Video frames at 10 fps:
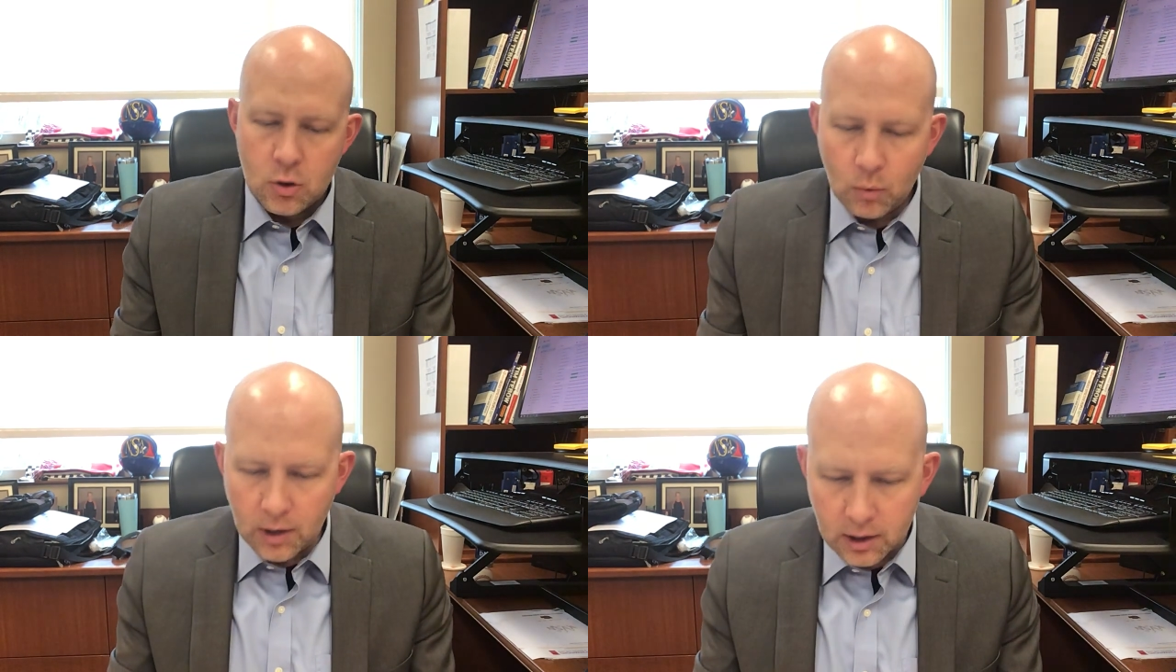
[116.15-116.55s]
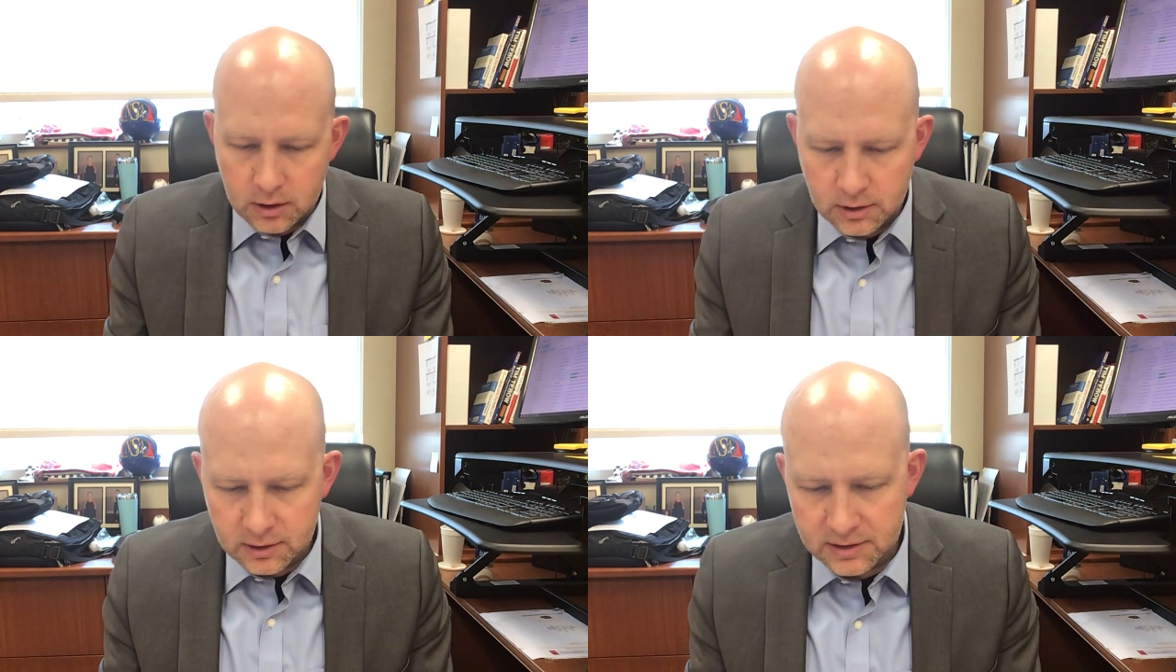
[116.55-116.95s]
where it
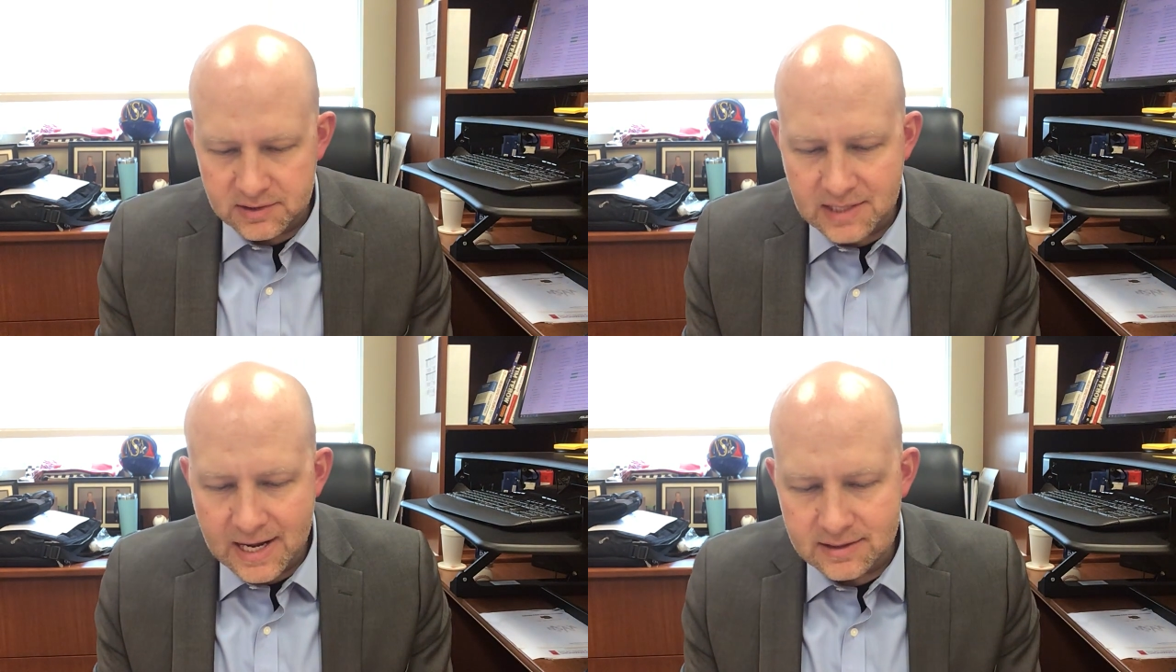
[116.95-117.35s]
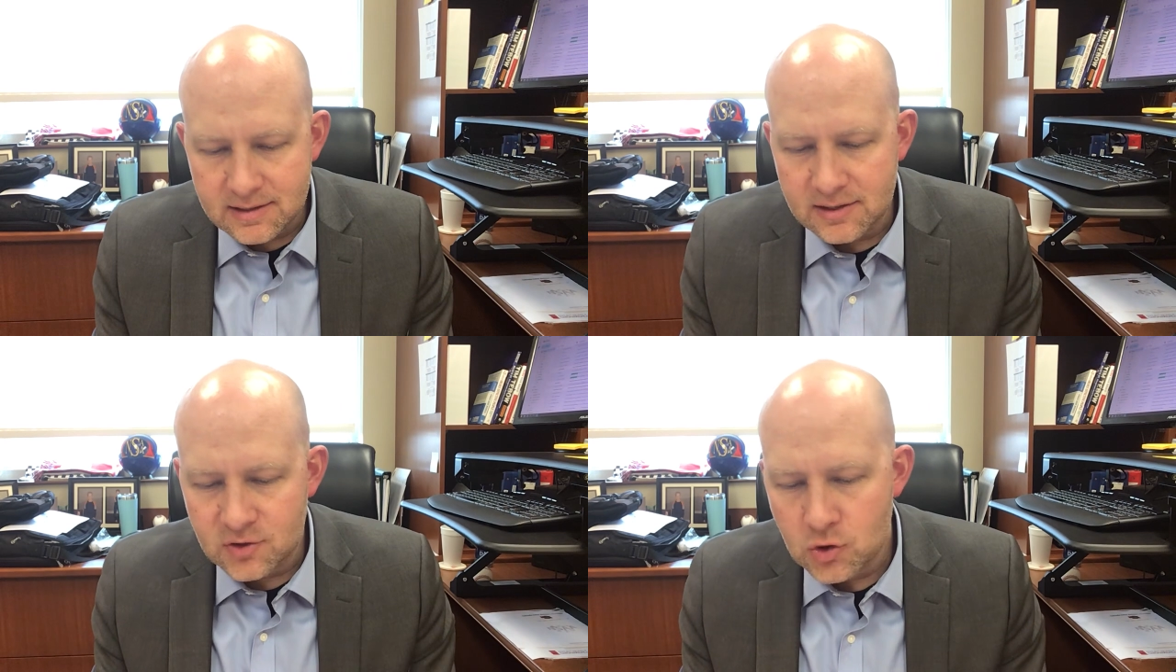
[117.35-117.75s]
clearly
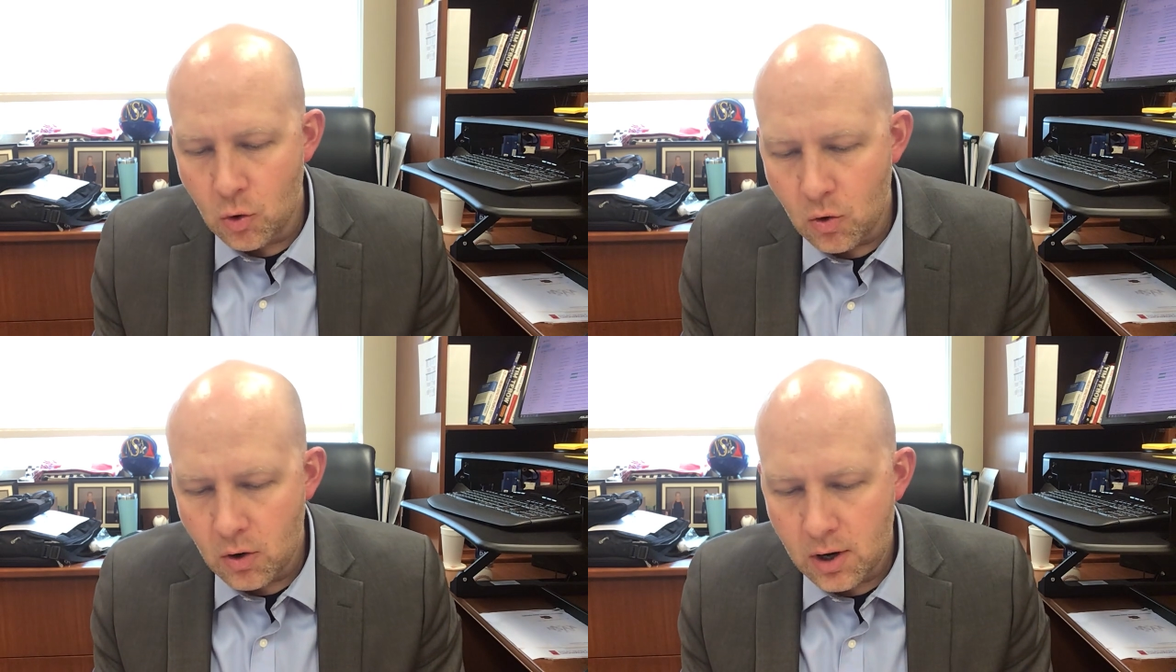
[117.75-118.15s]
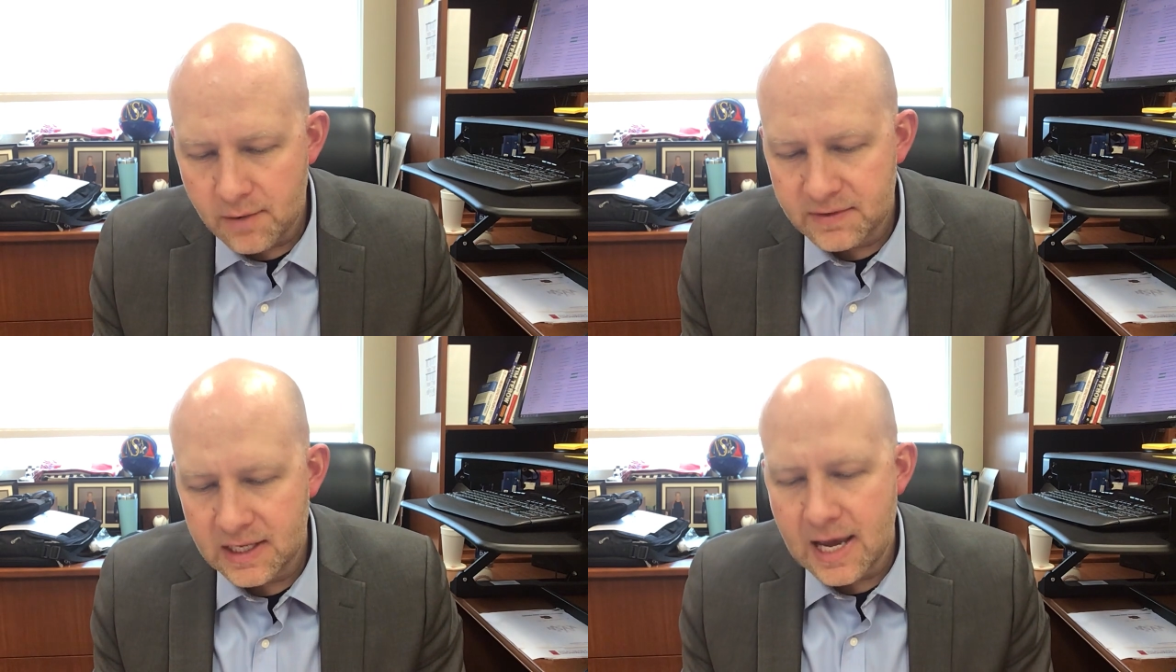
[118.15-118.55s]
states the score
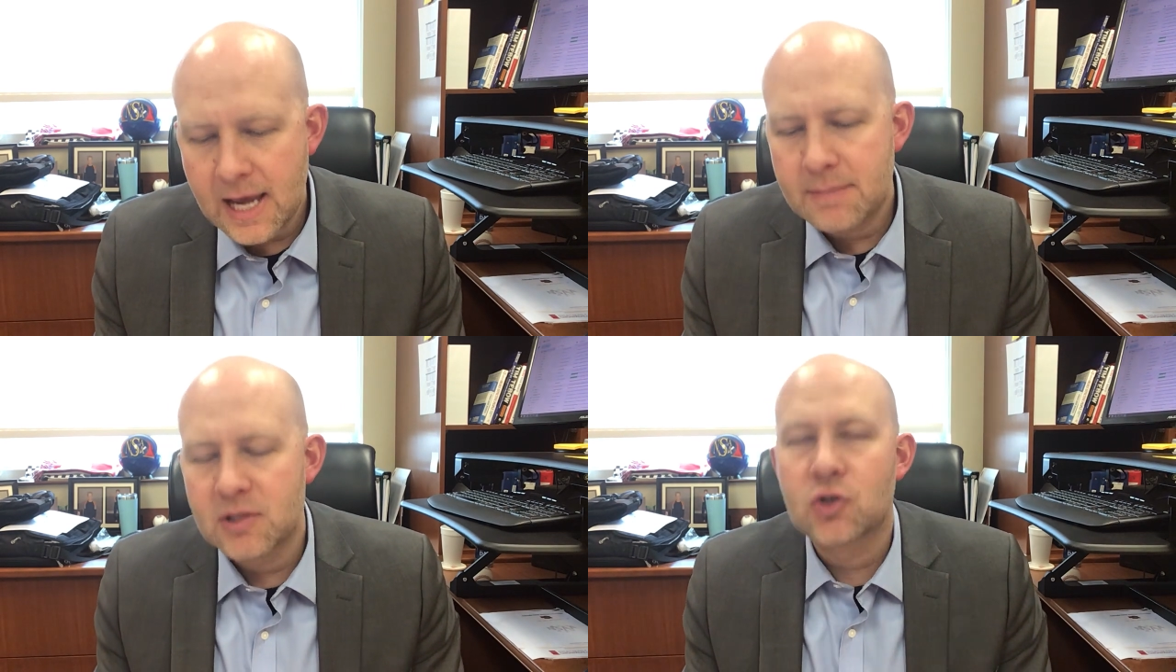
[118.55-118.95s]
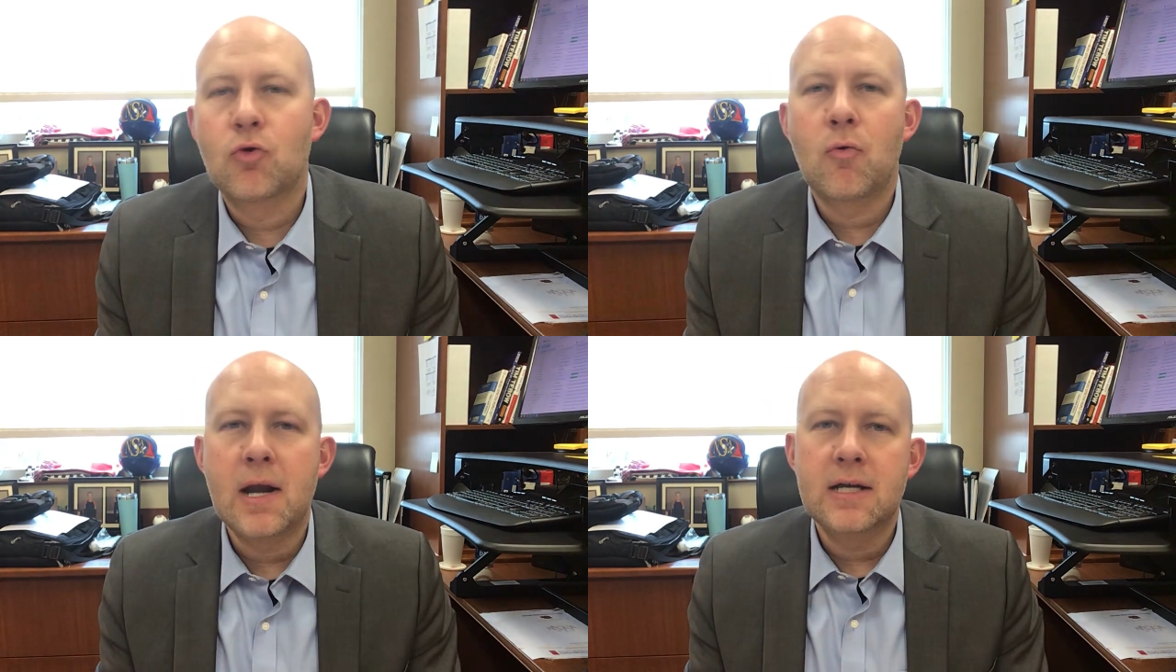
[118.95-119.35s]
of the game is
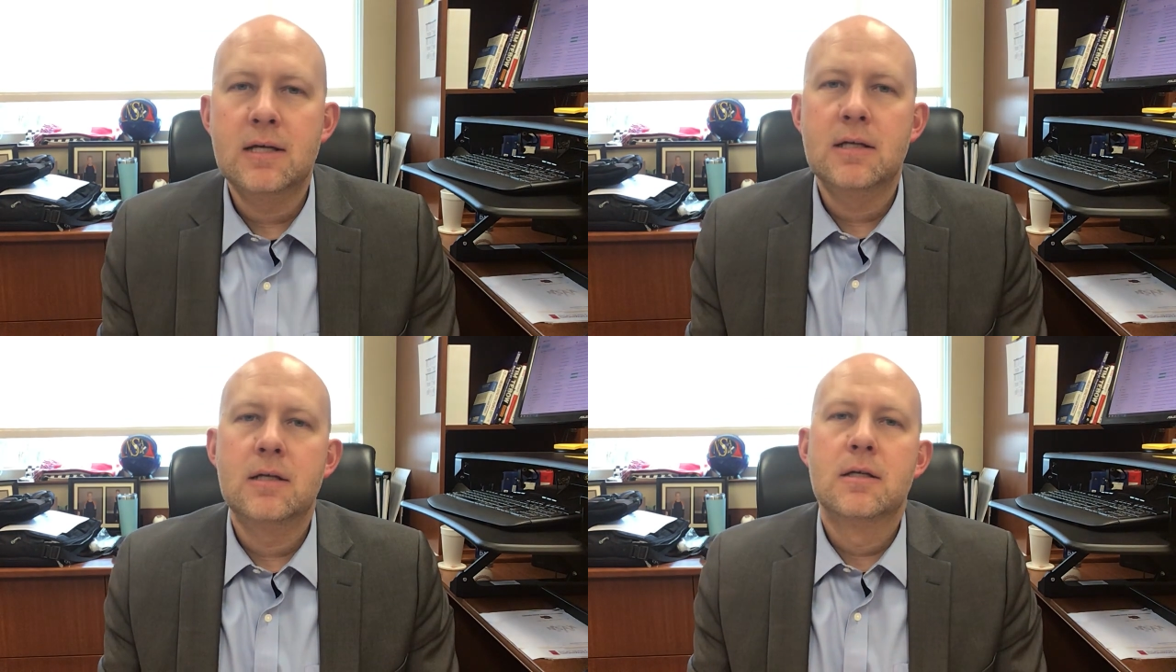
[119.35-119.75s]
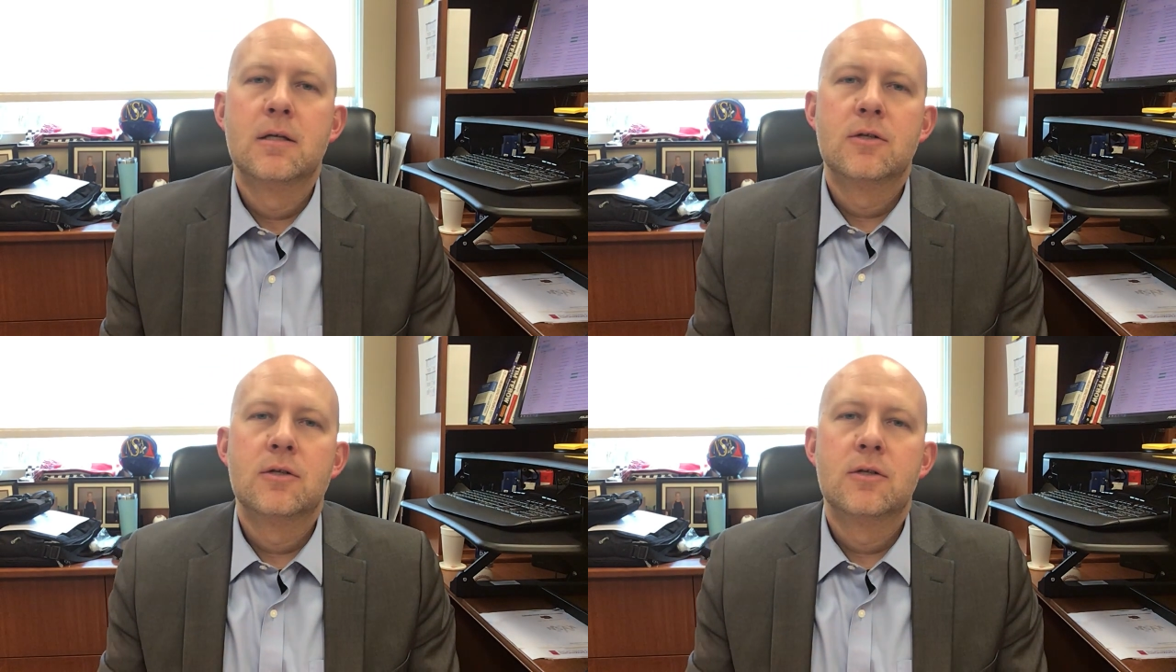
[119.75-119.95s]
credited